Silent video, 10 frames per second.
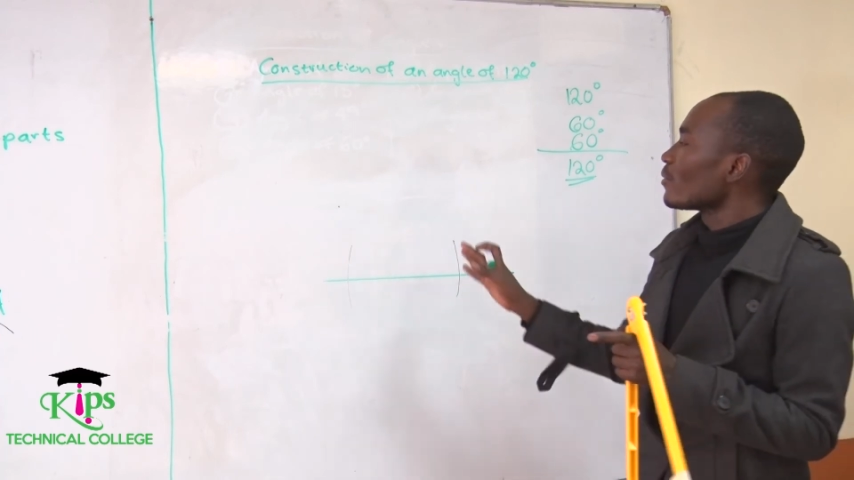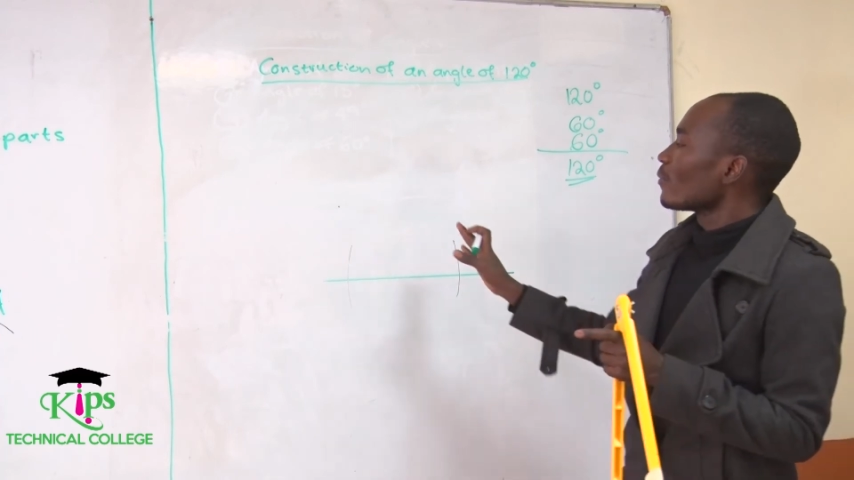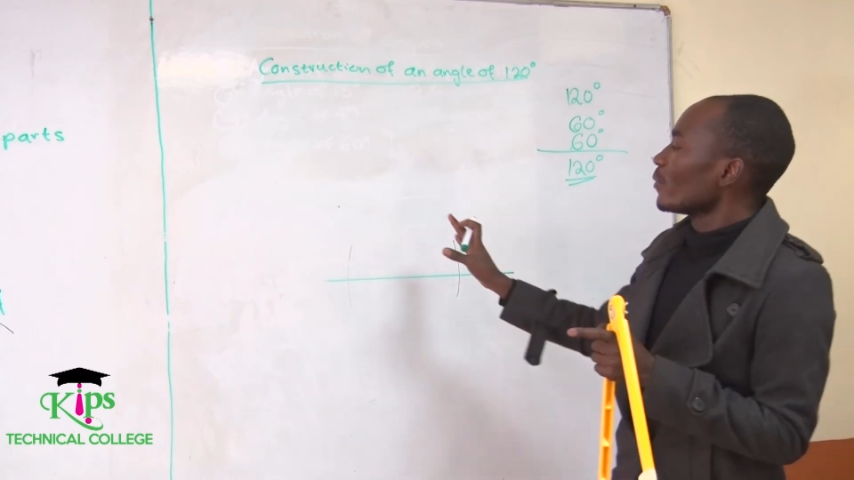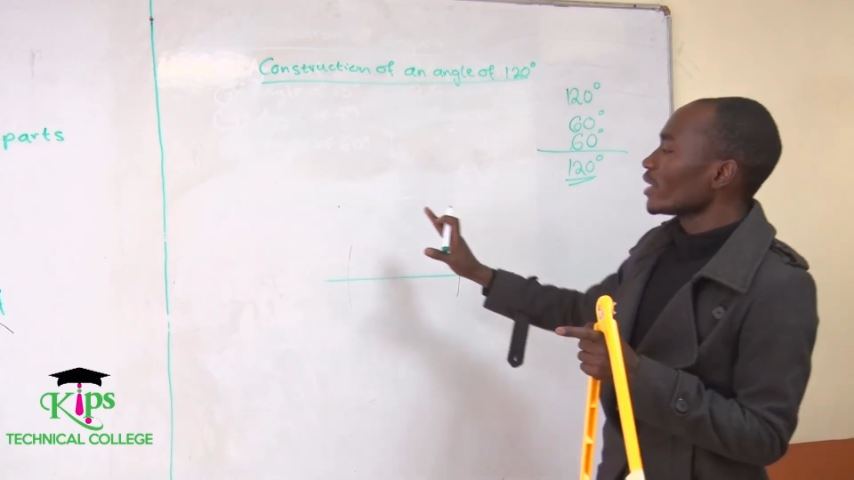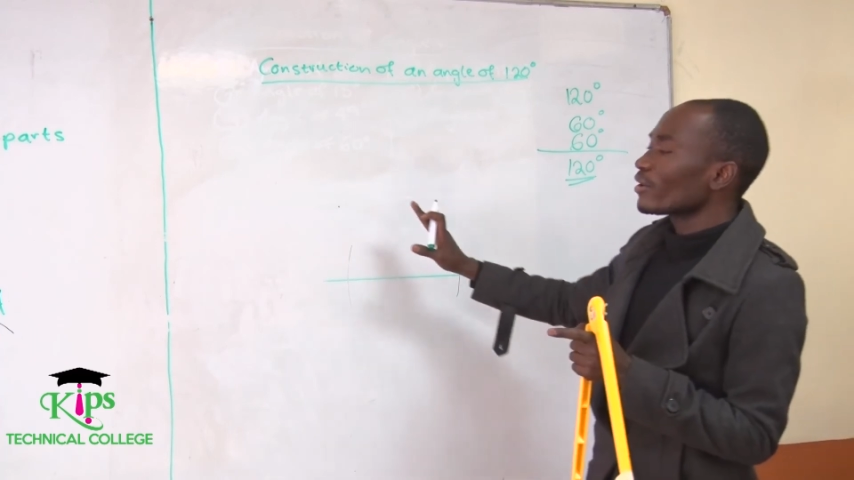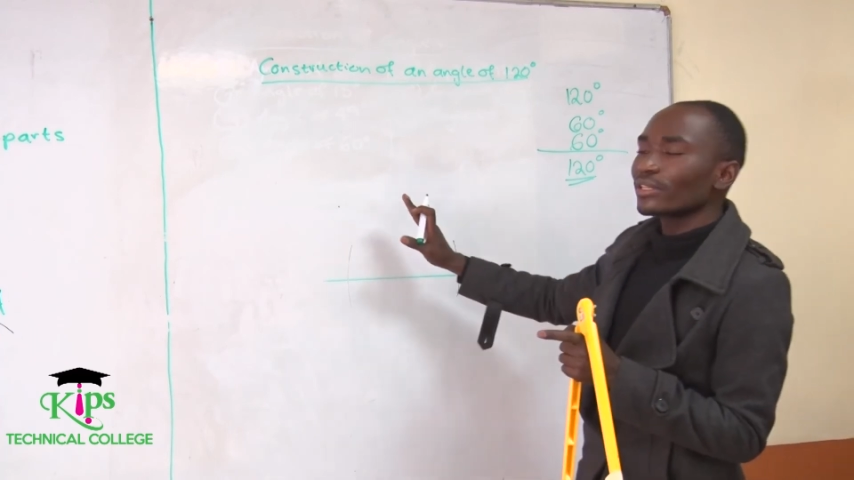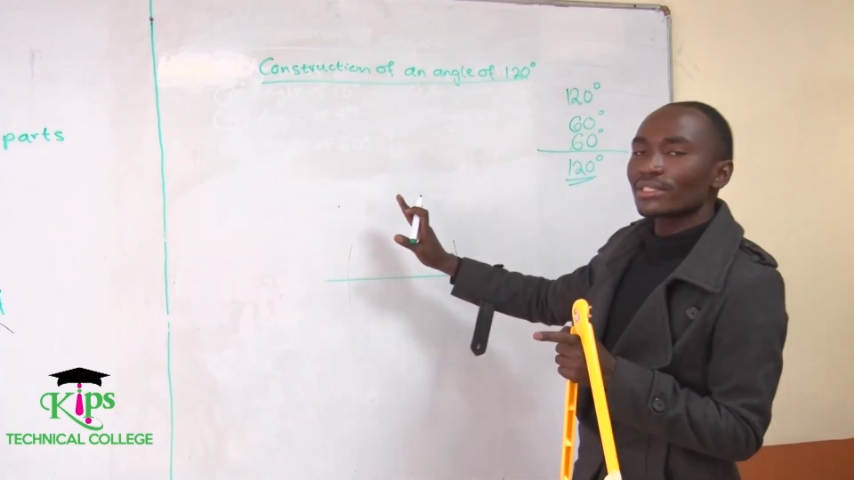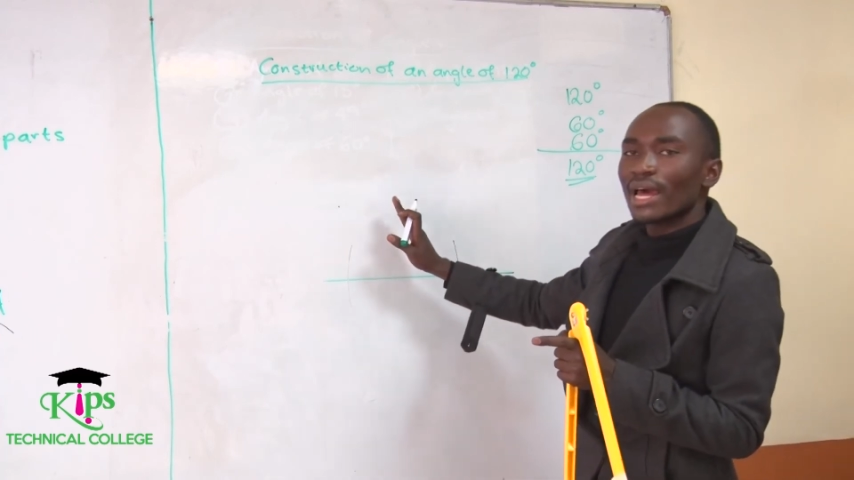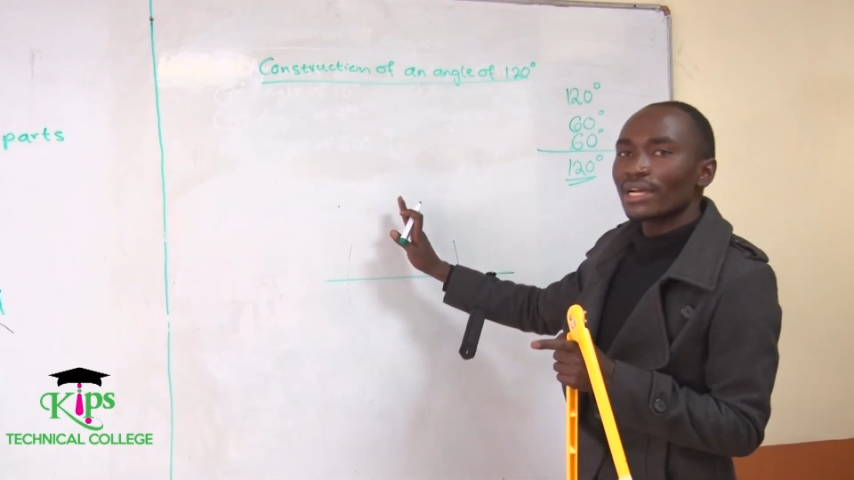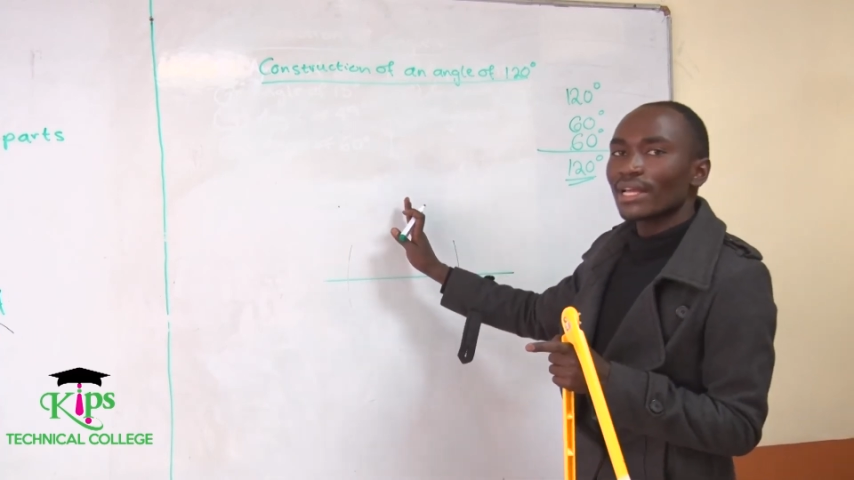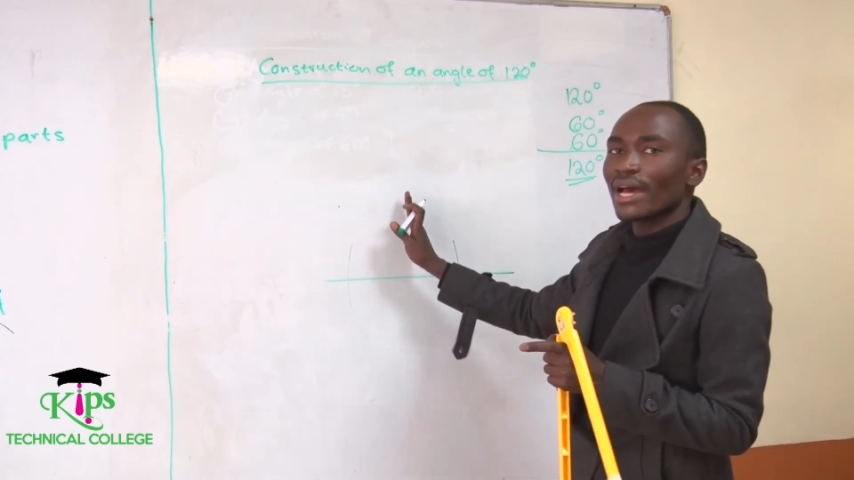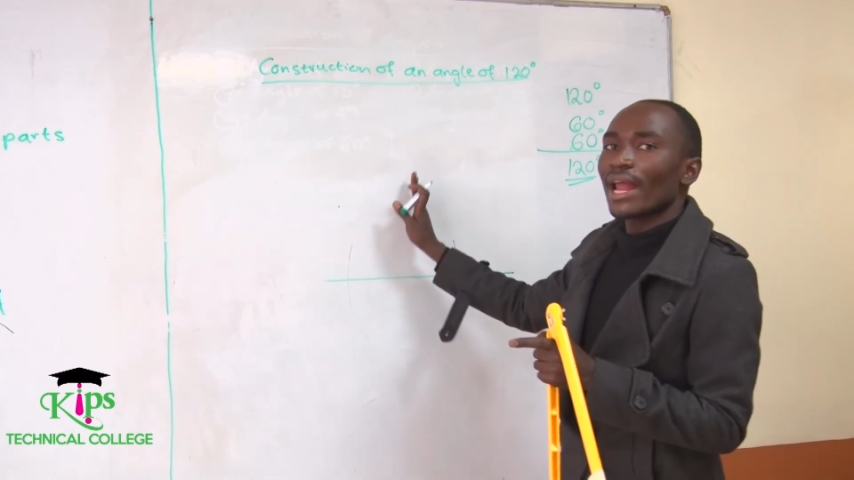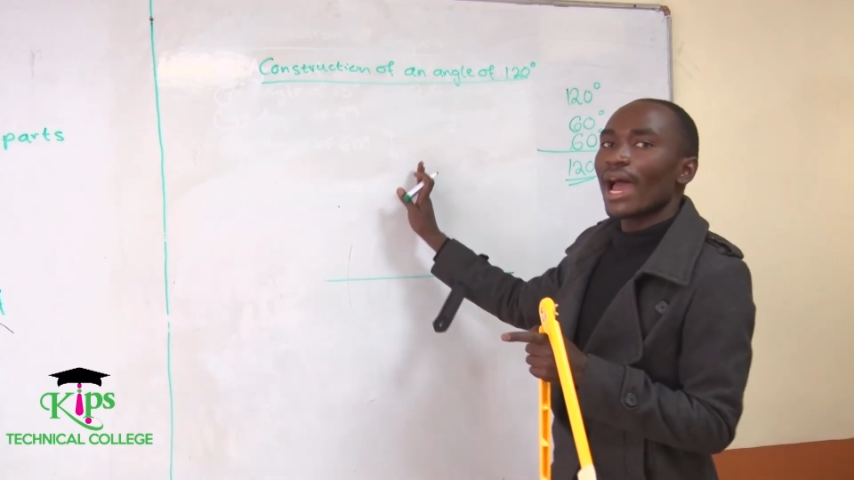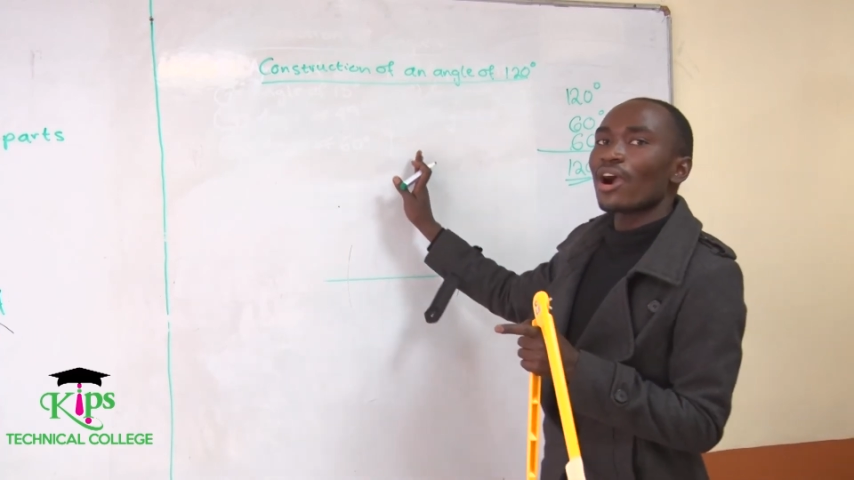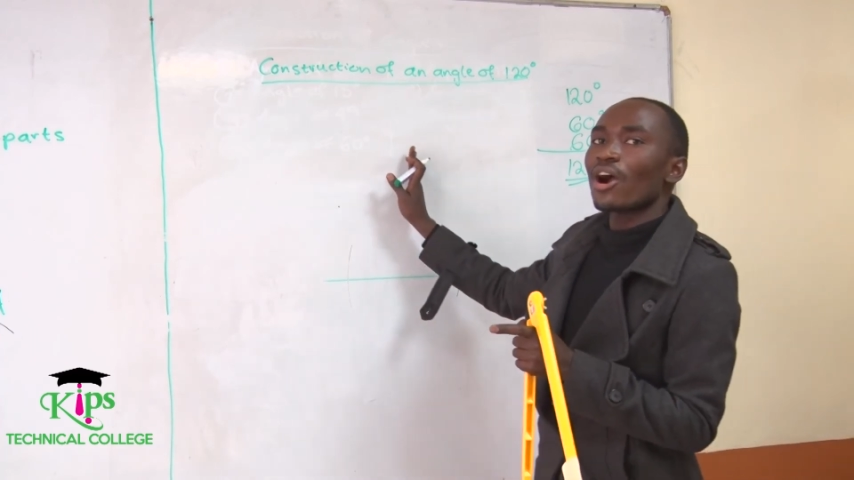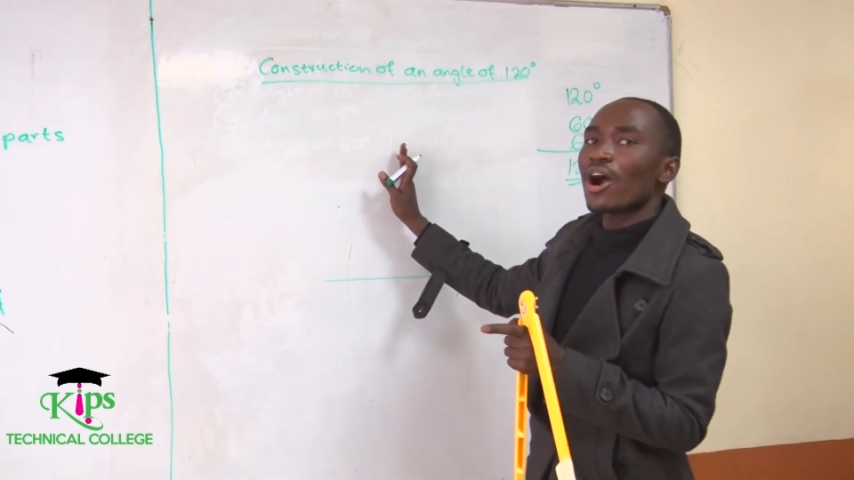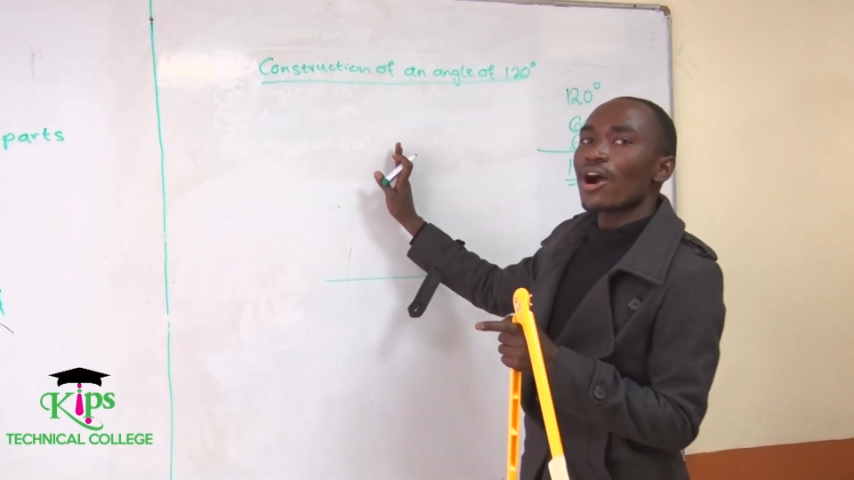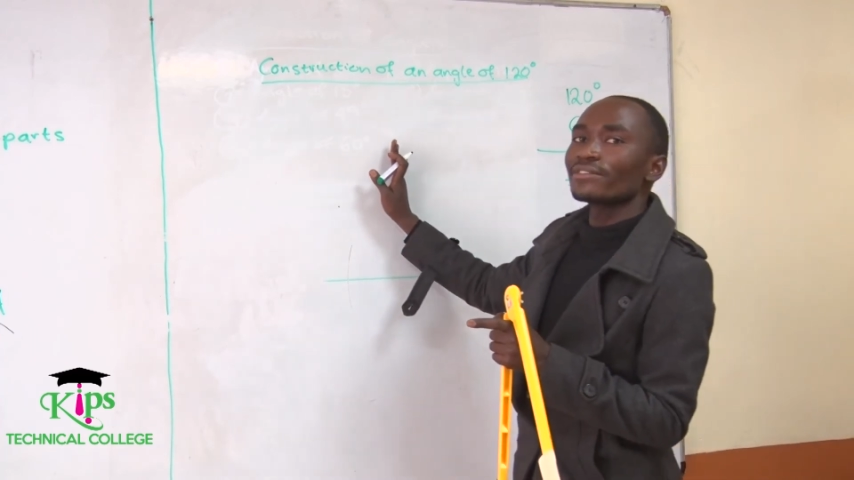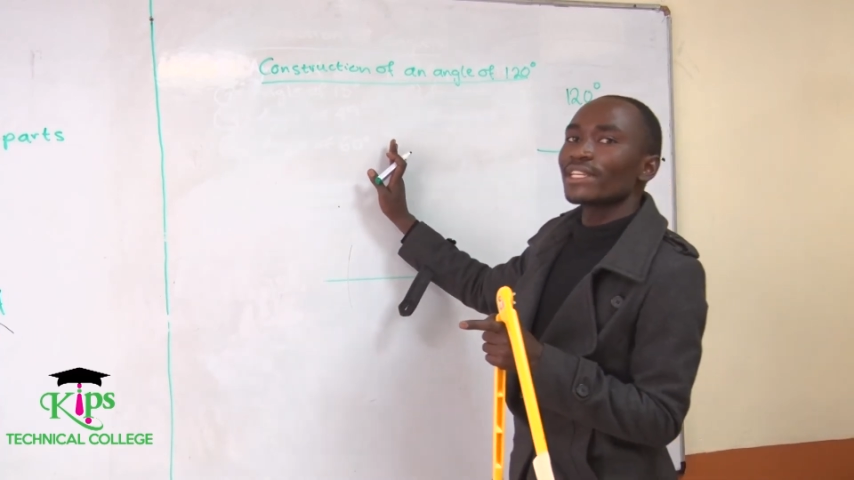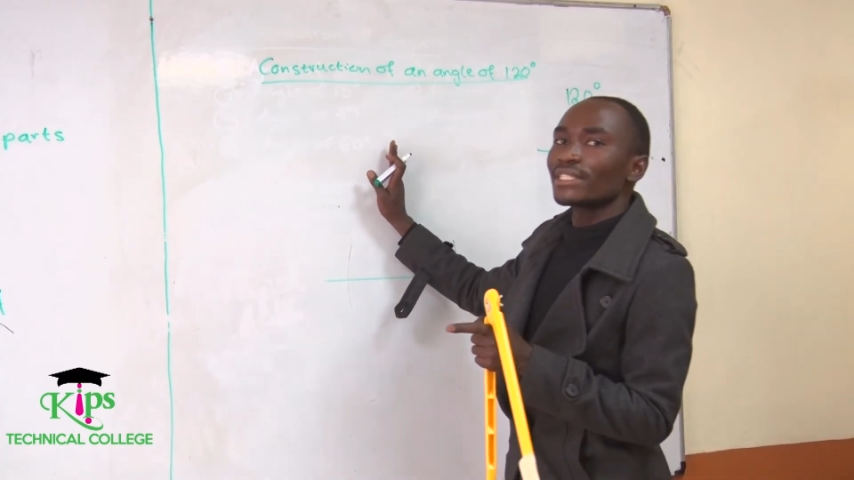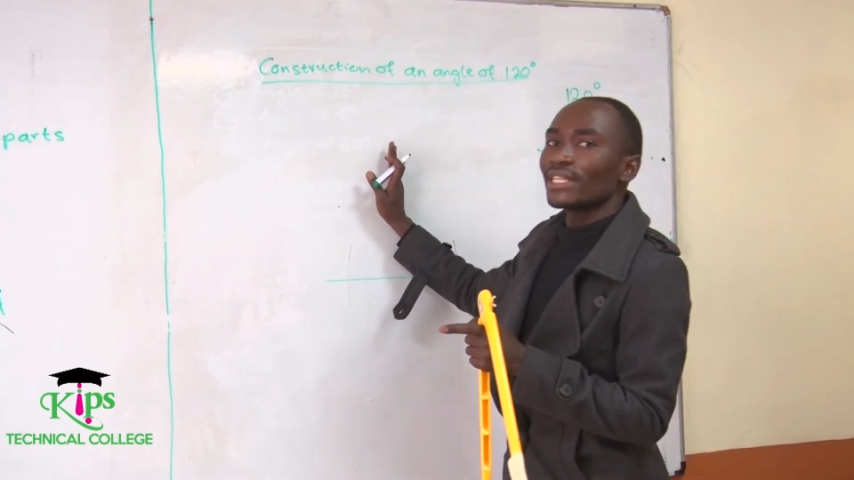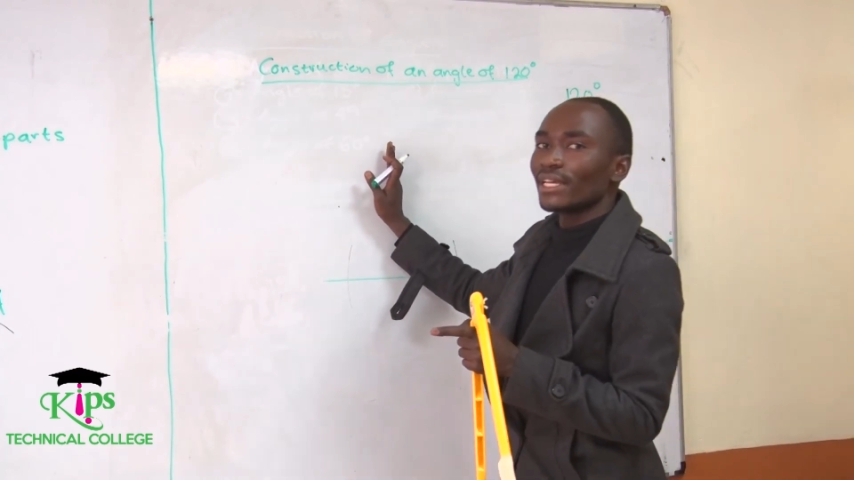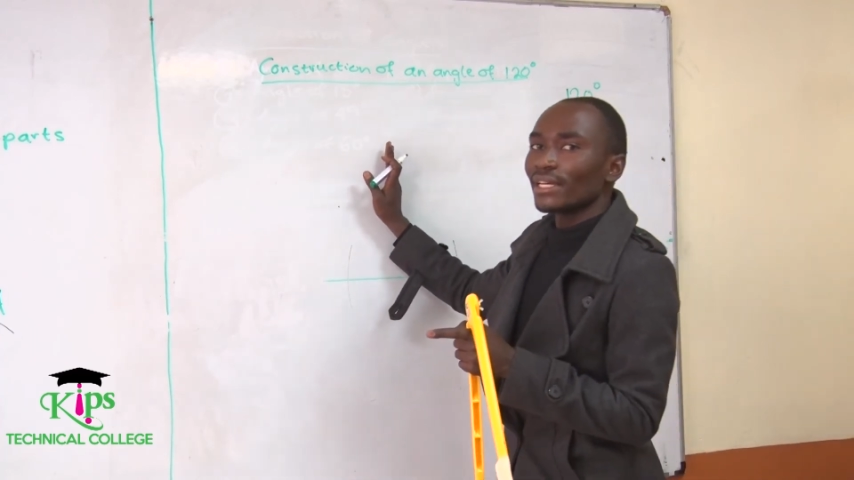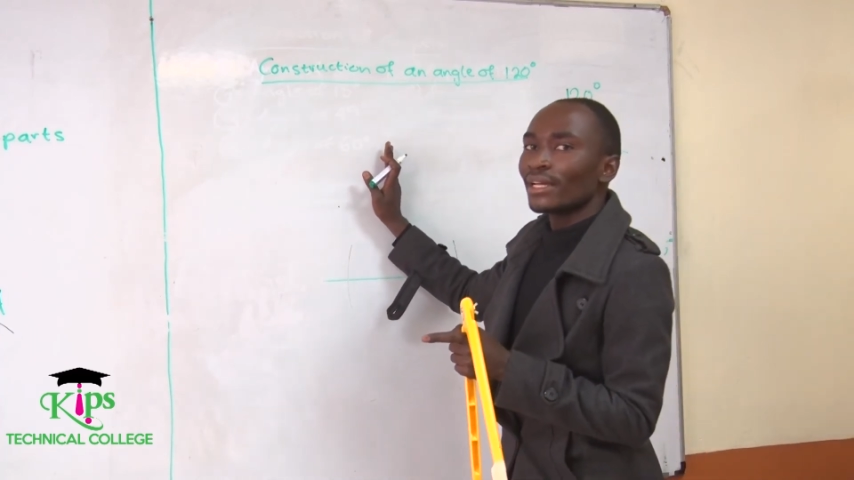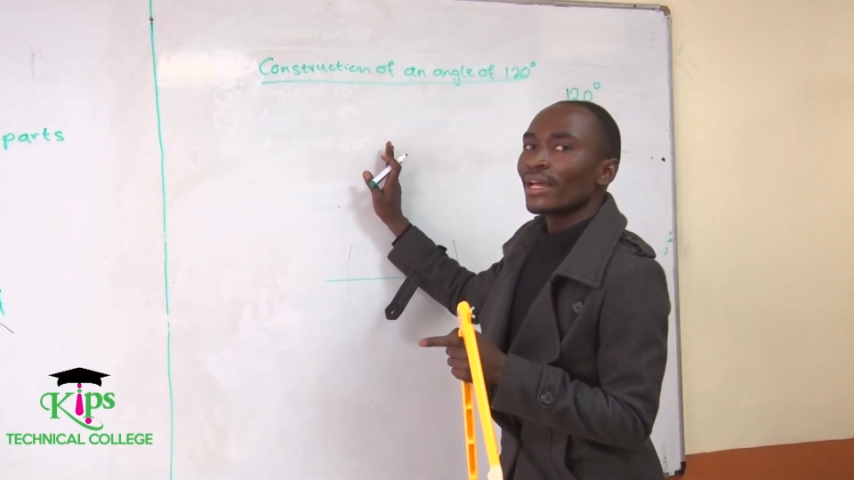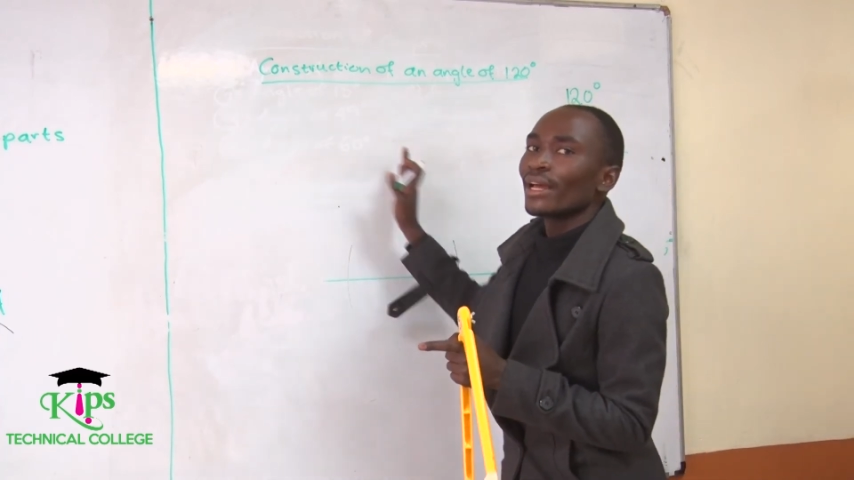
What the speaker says: We construct an angle of 60.